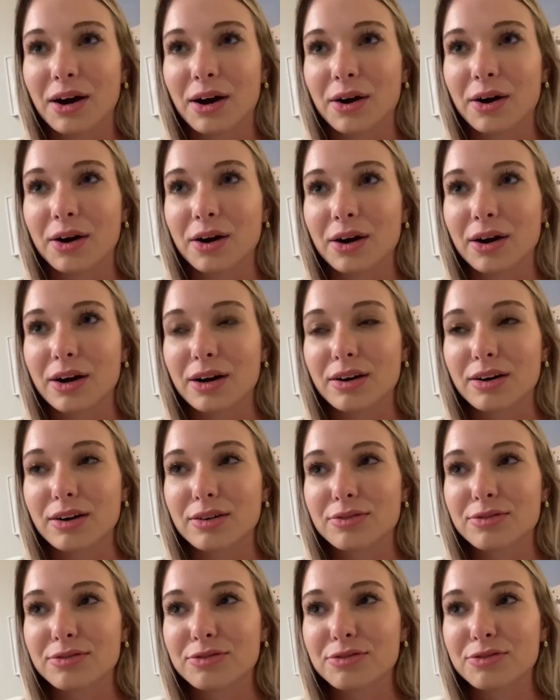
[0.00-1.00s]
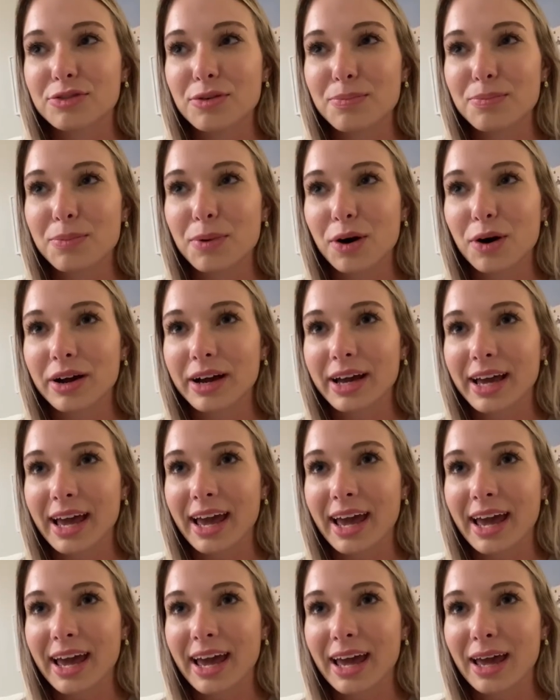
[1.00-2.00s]
Our football
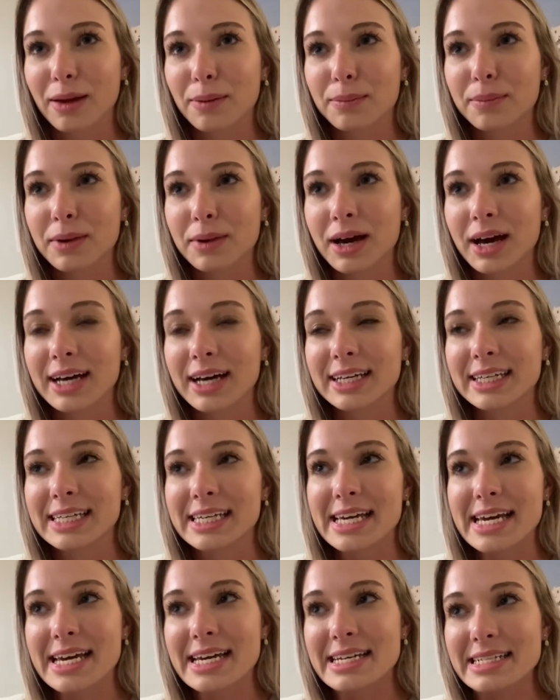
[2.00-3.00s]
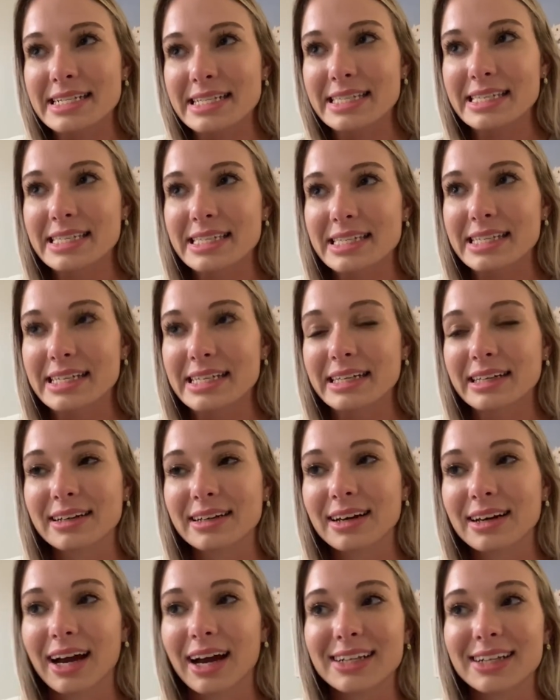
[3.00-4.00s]
game against,
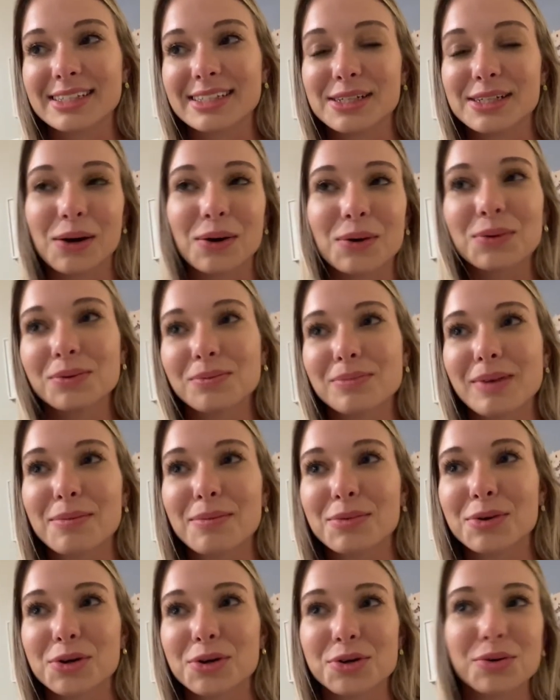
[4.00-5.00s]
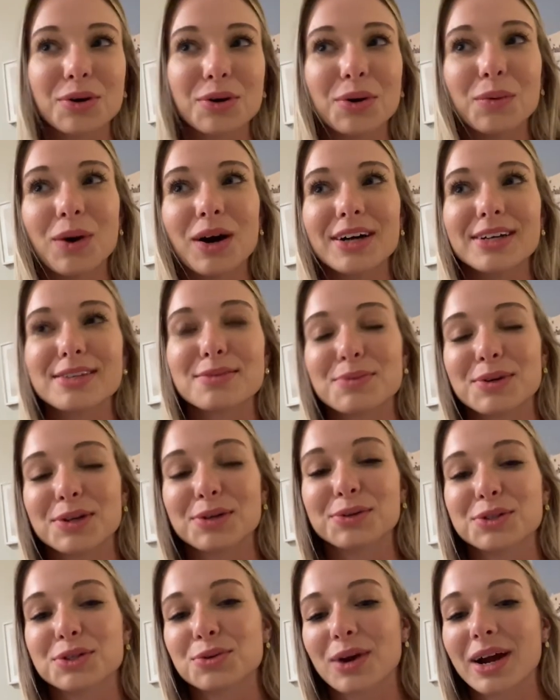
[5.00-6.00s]
I don't remember who it was, but it
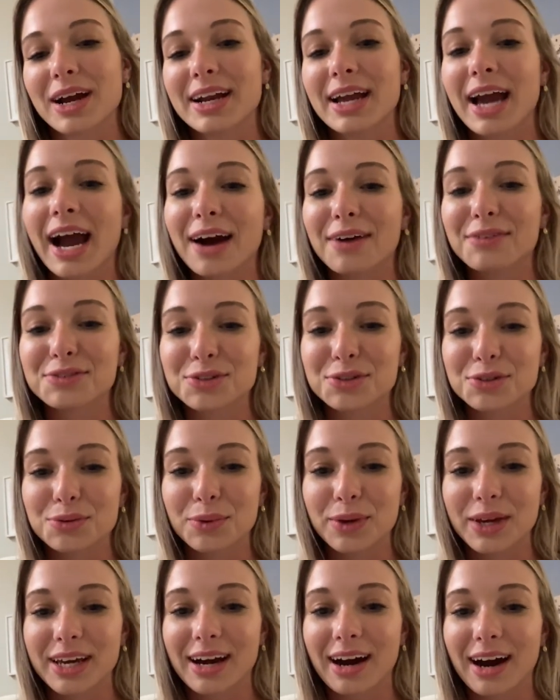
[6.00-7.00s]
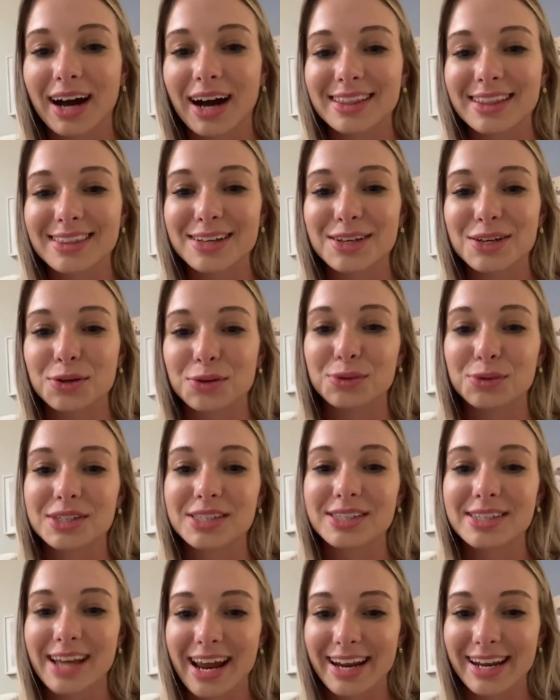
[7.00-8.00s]
was right after we got the new
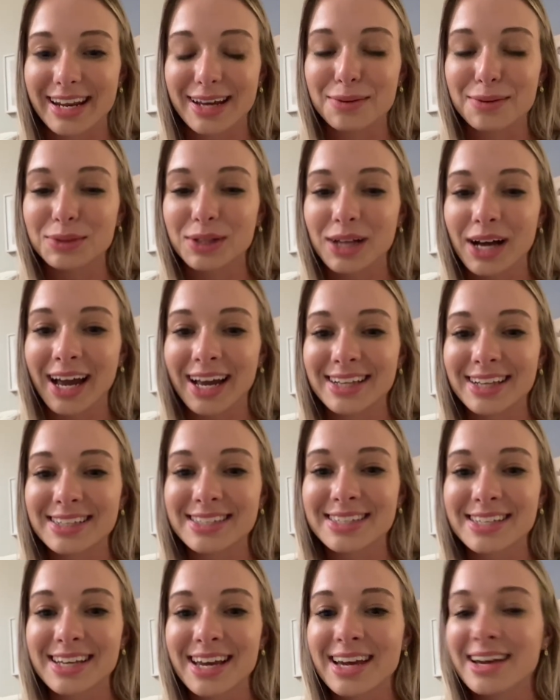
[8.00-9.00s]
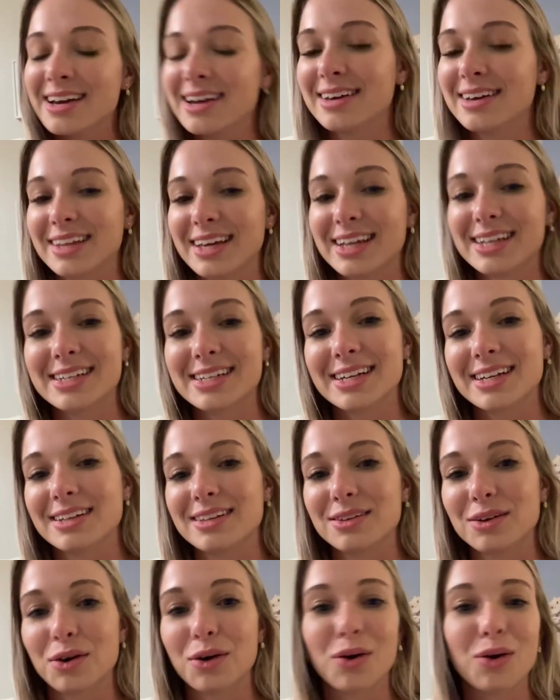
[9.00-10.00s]
stadium lights, and they did
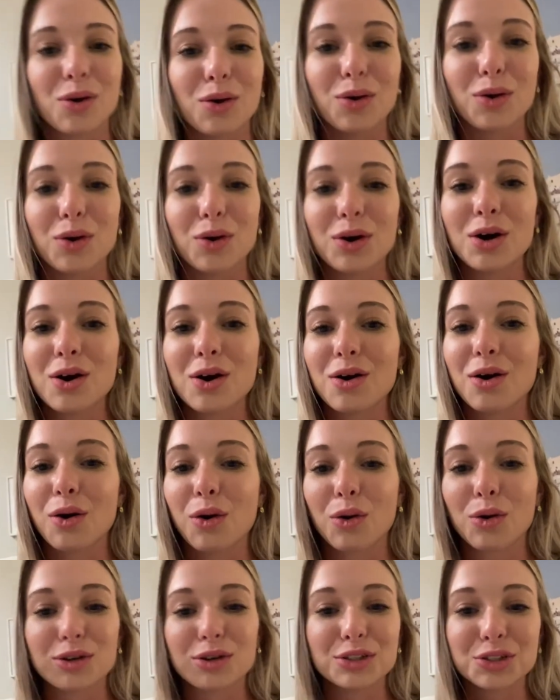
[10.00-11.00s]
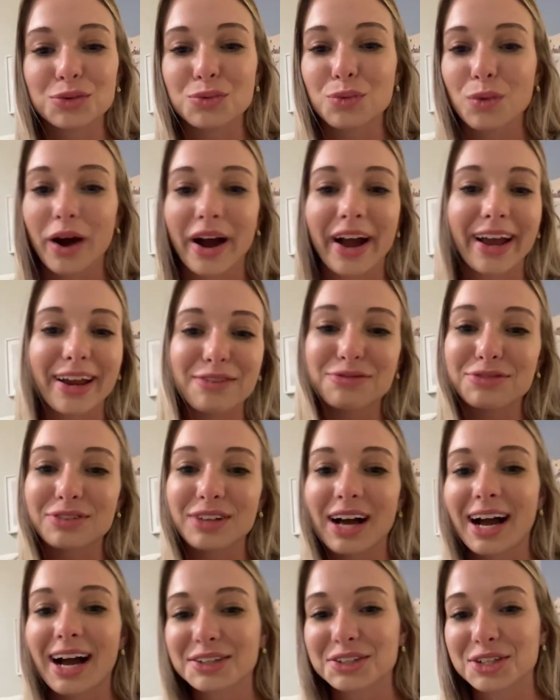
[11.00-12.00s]
the whole orange and white
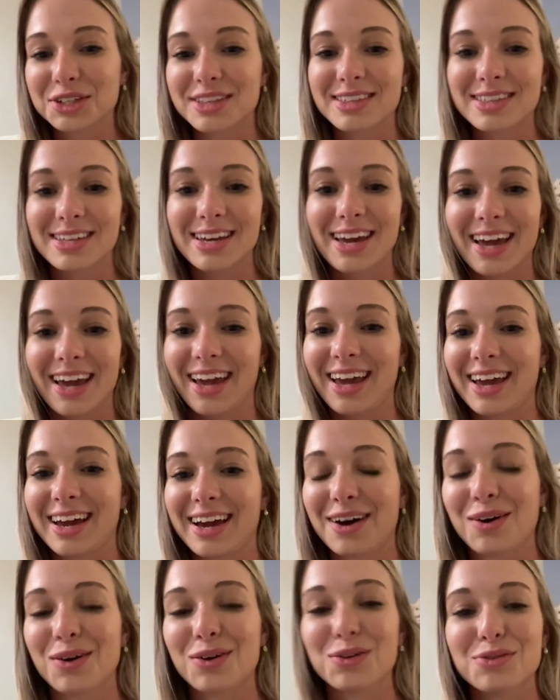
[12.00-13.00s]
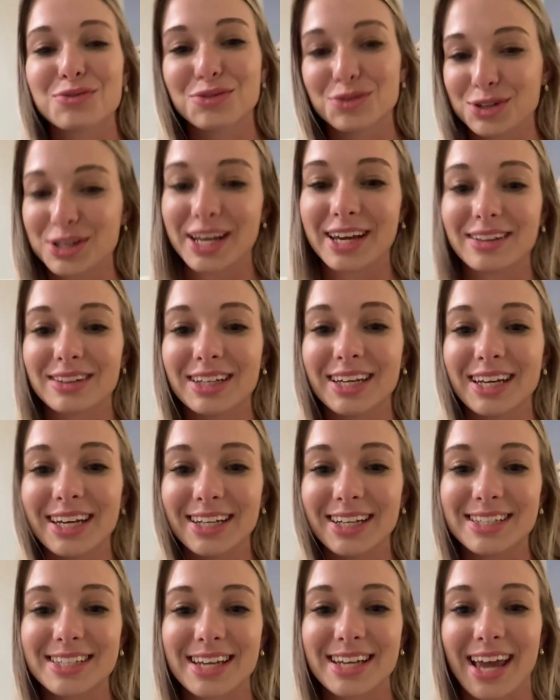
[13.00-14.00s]
flashy thing all over
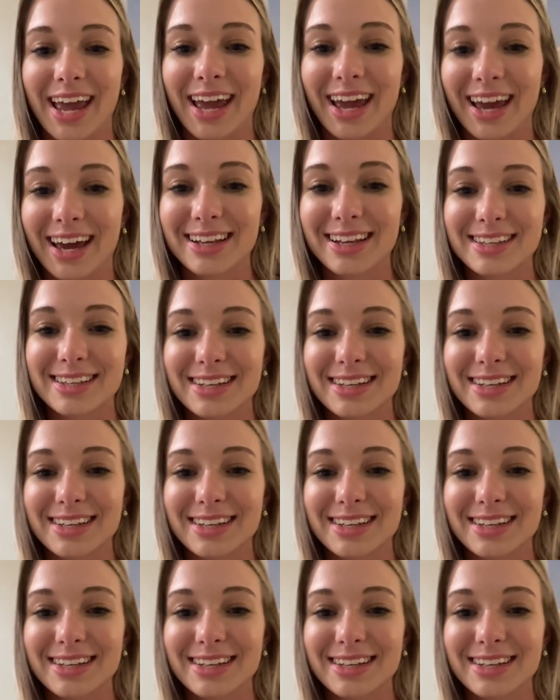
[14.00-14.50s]
Neyland, and